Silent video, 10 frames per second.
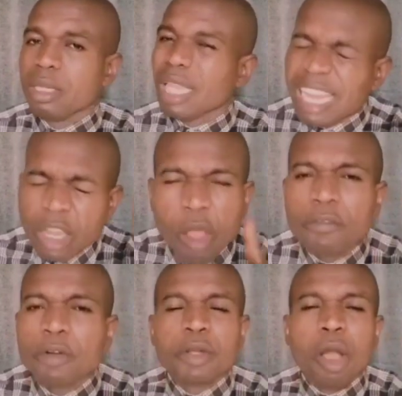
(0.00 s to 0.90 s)
The
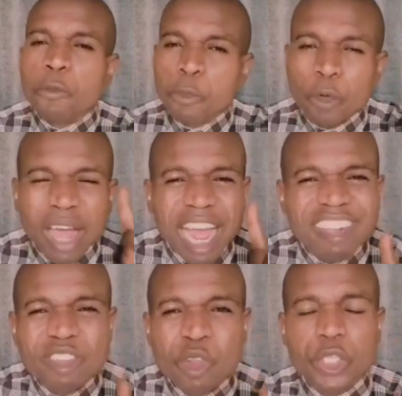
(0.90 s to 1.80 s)
love of God for her
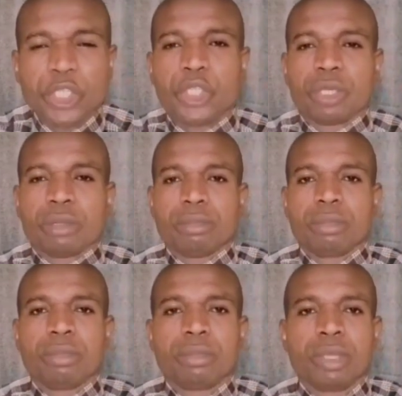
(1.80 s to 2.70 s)
condition.
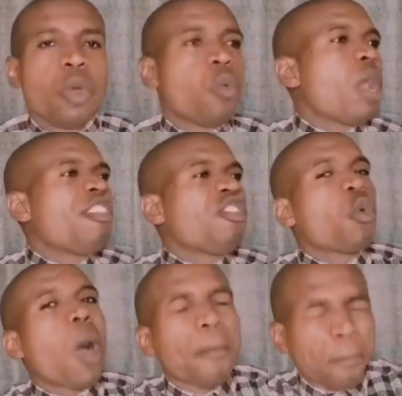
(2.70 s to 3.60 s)
When
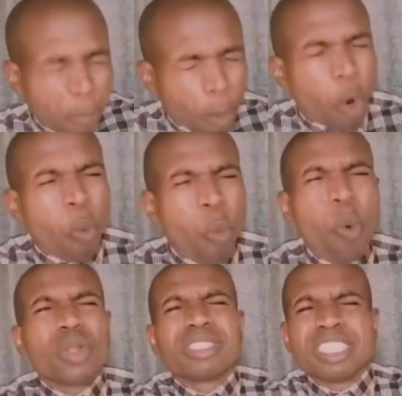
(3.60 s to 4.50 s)
you are poor,
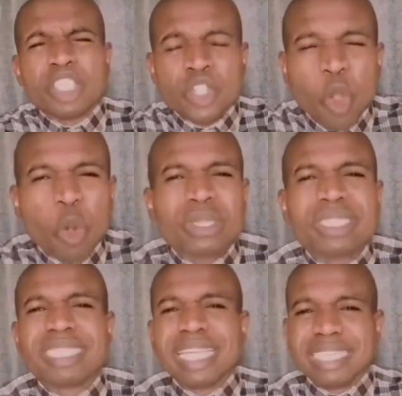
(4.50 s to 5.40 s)
what is God
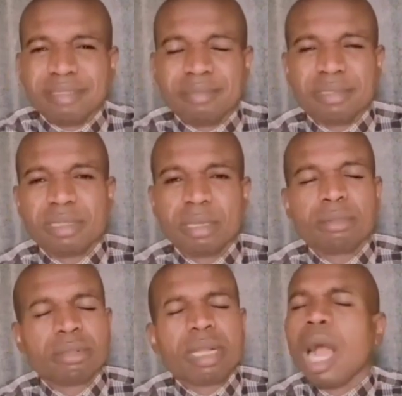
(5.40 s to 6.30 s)
saying?
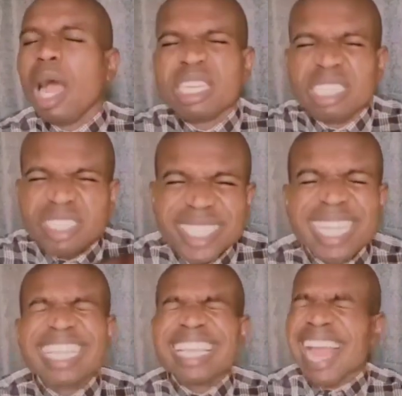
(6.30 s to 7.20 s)
God is
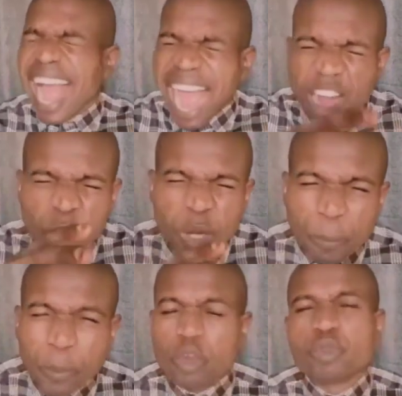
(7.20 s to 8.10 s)
saying, I
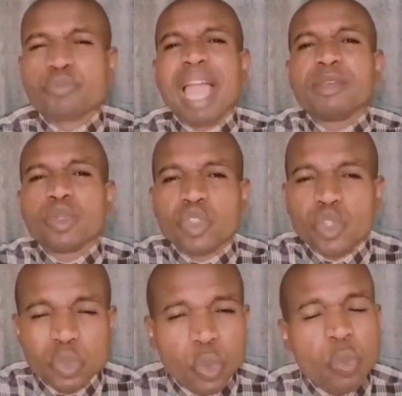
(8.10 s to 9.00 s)
will prosper you.
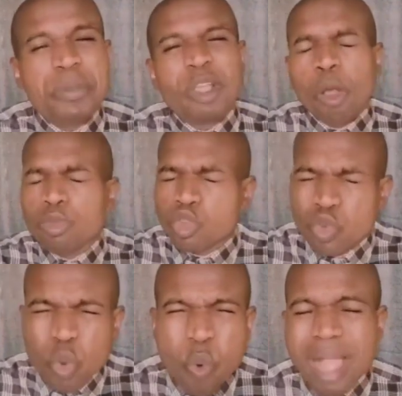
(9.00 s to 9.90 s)
You will become
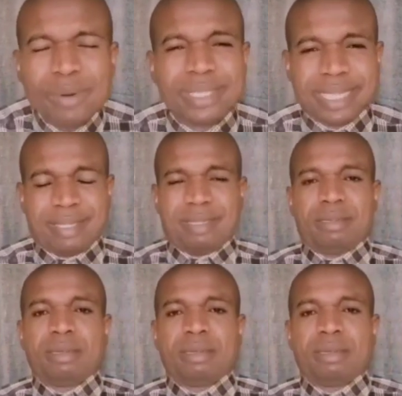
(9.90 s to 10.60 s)
so wealthy.